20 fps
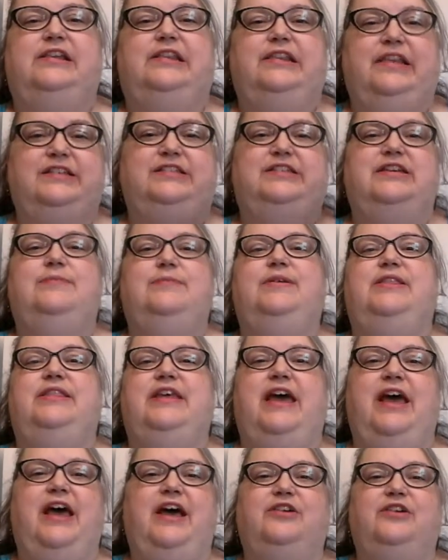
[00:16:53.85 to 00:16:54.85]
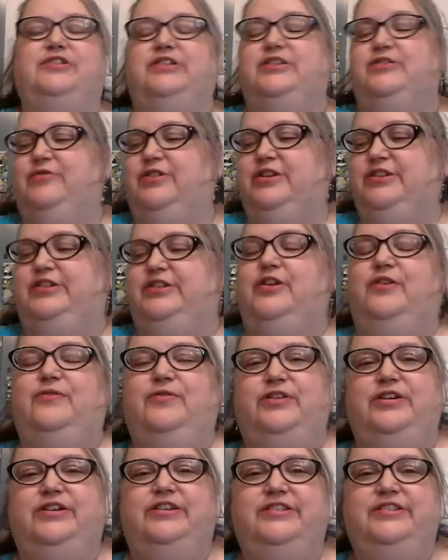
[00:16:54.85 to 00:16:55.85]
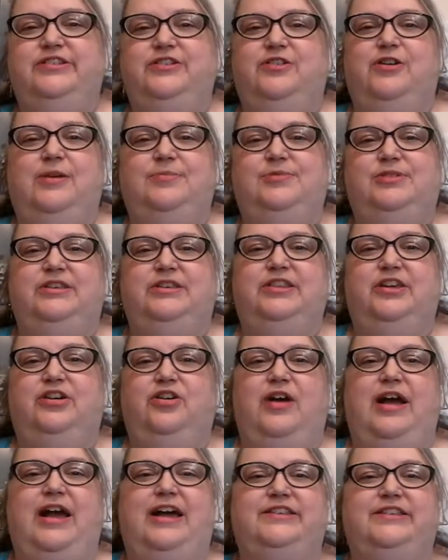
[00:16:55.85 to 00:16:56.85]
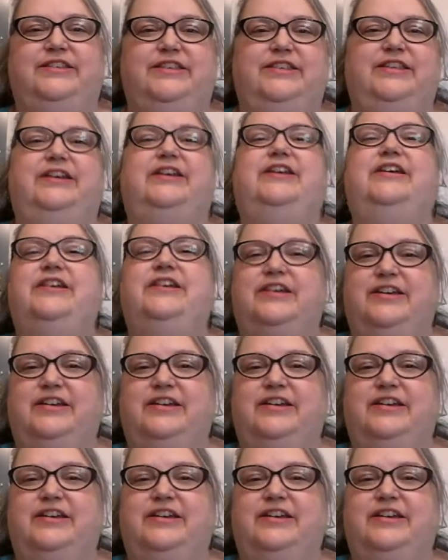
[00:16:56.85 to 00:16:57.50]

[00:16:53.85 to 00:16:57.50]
lets him in the house, and runs over and scrapes it in the grass, and then